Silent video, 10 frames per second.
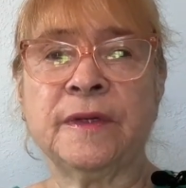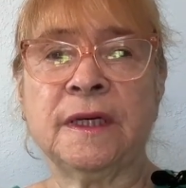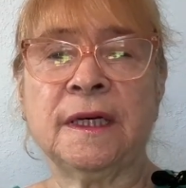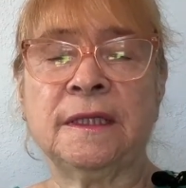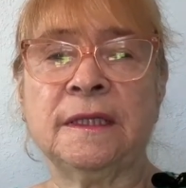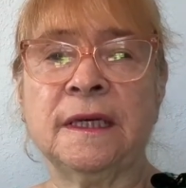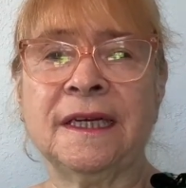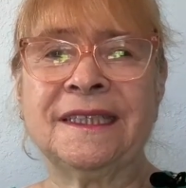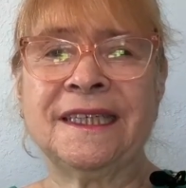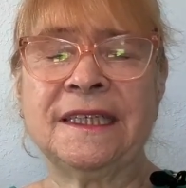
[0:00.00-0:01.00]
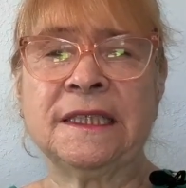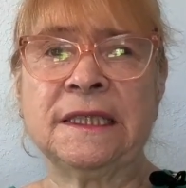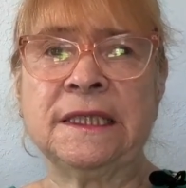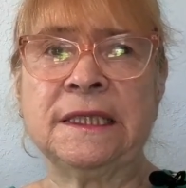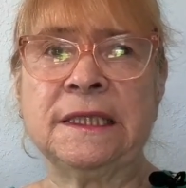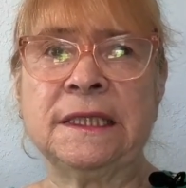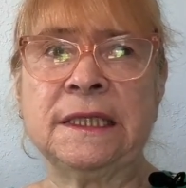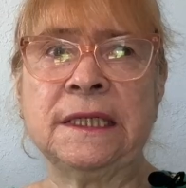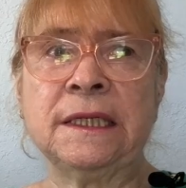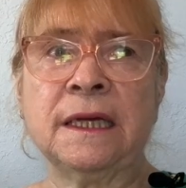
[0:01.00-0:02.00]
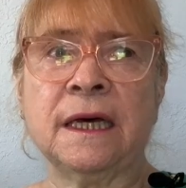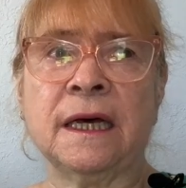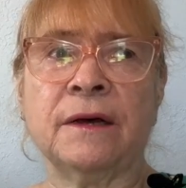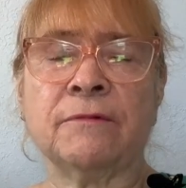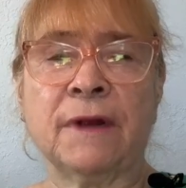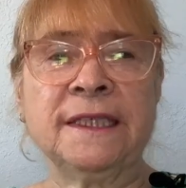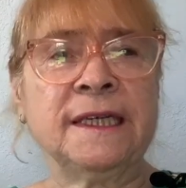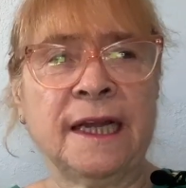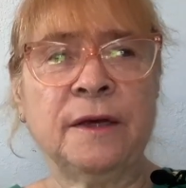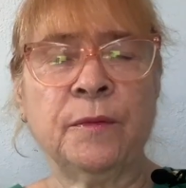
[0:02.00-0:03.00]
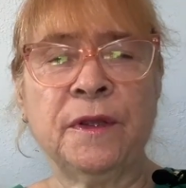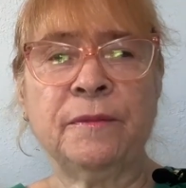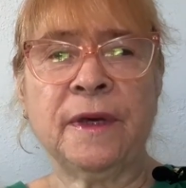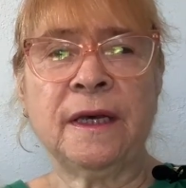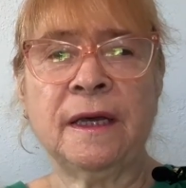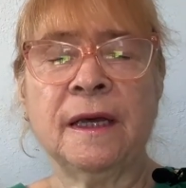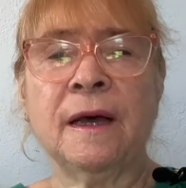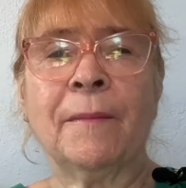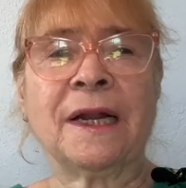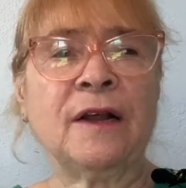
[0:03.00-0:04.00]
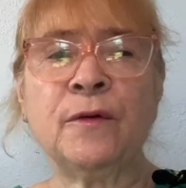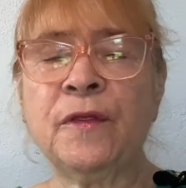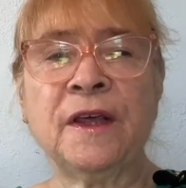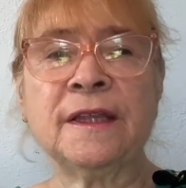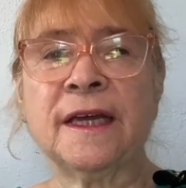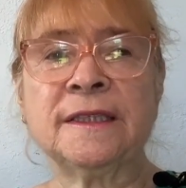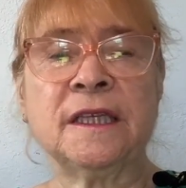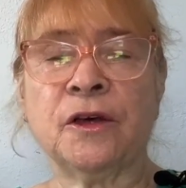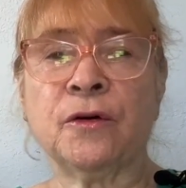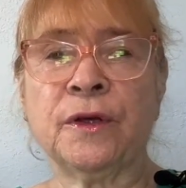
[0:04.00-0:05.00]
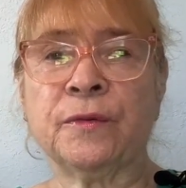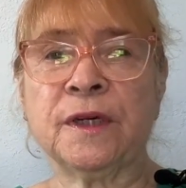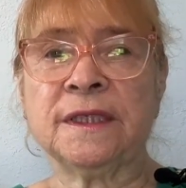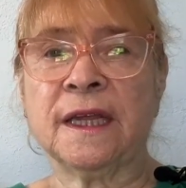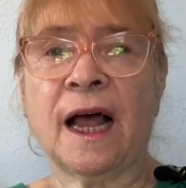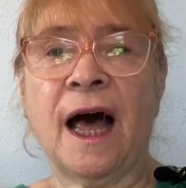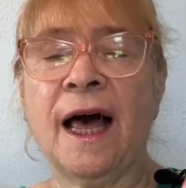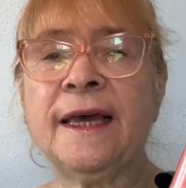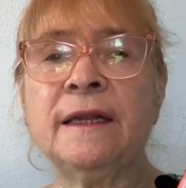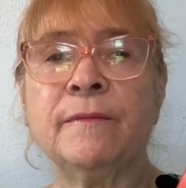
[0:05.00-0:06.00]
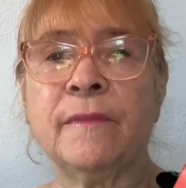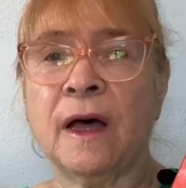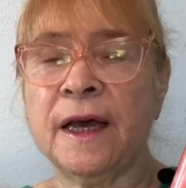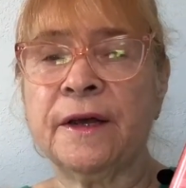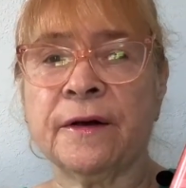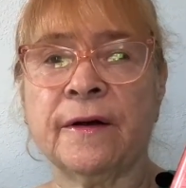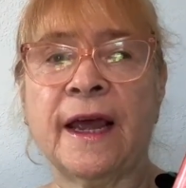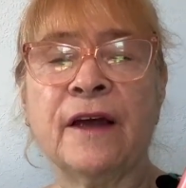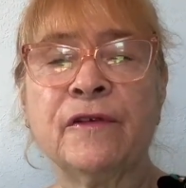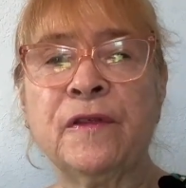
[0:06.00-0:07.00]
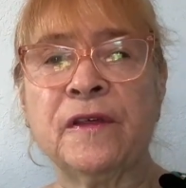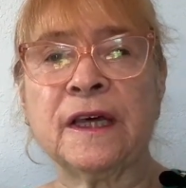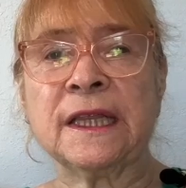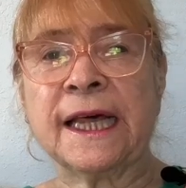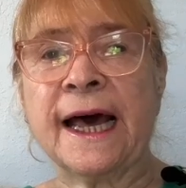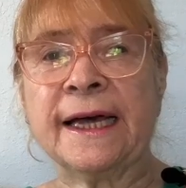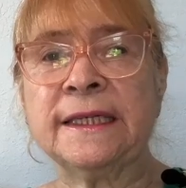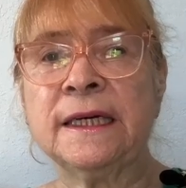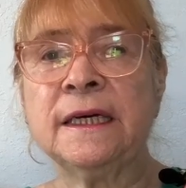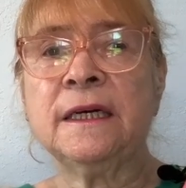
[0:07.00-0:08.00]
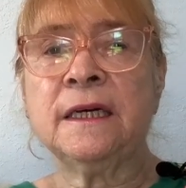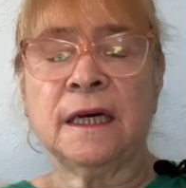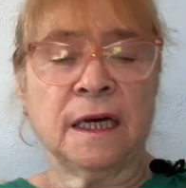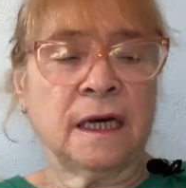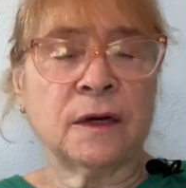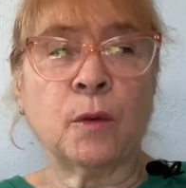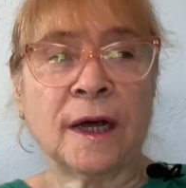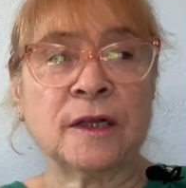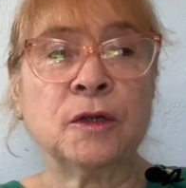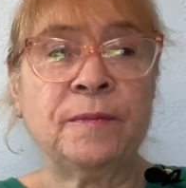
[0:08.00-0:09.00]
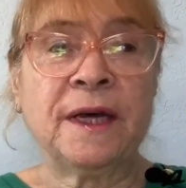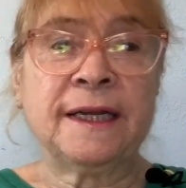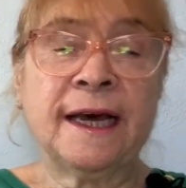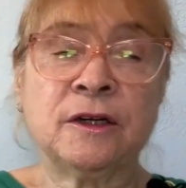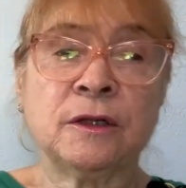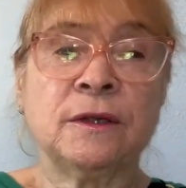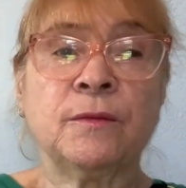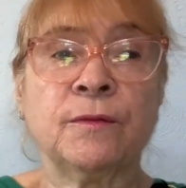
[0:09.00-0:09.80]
it didn't resonate with me. But I don't think that's the only reason. I admire everything that Guadalope Nettel